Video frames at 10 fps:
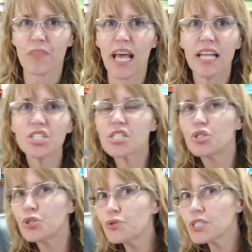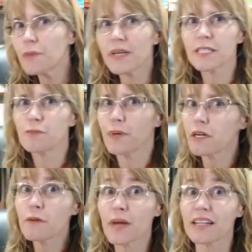And just do some
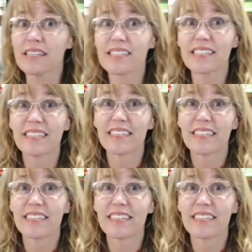experiments.